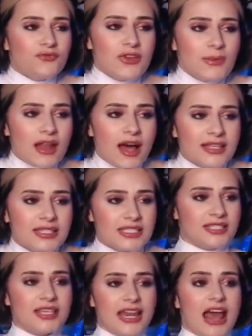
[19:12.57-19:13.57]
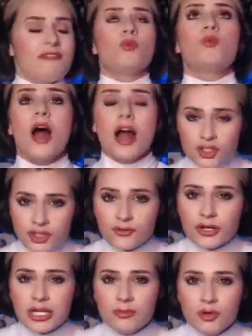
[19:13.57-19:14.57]
feminazis that haven't watched a
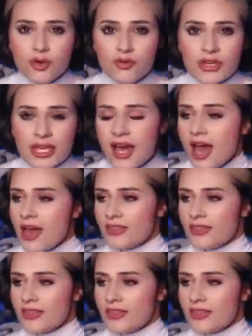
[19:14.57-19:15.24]
freaking movie,